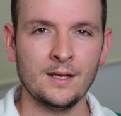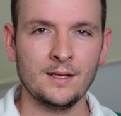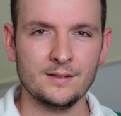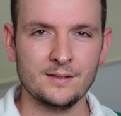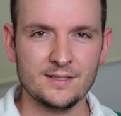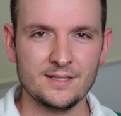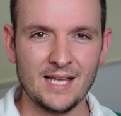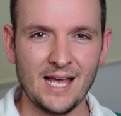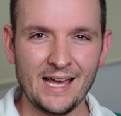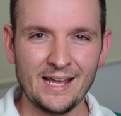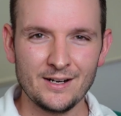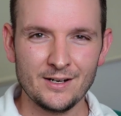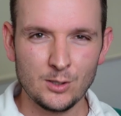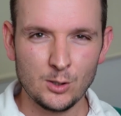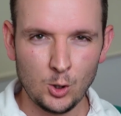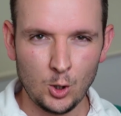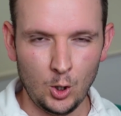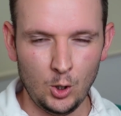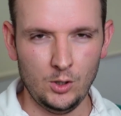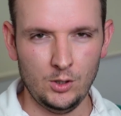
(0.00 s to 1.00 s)
Decide on a
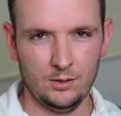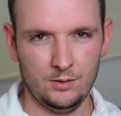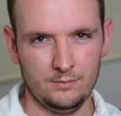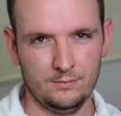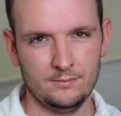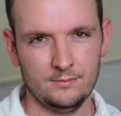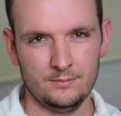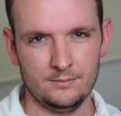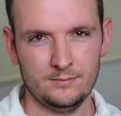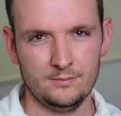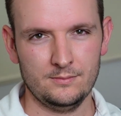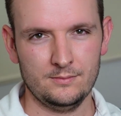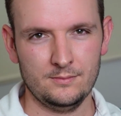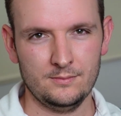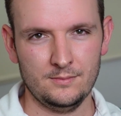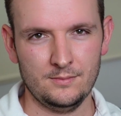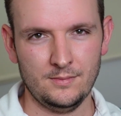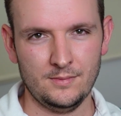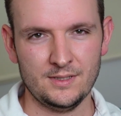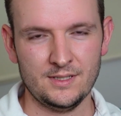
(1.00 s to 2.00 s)
goal,
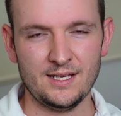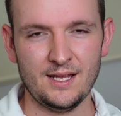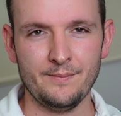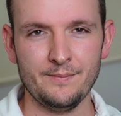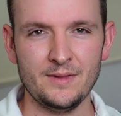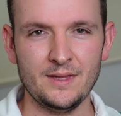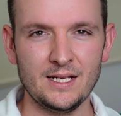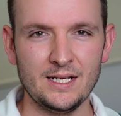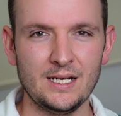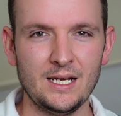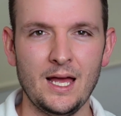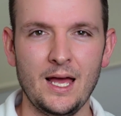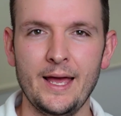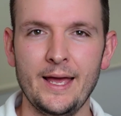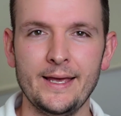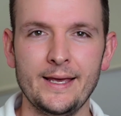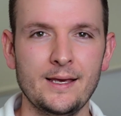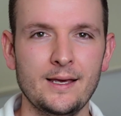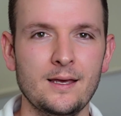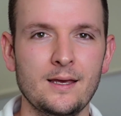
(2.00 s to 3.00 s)
something
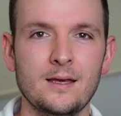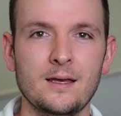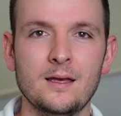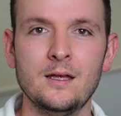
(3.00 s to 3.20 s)
like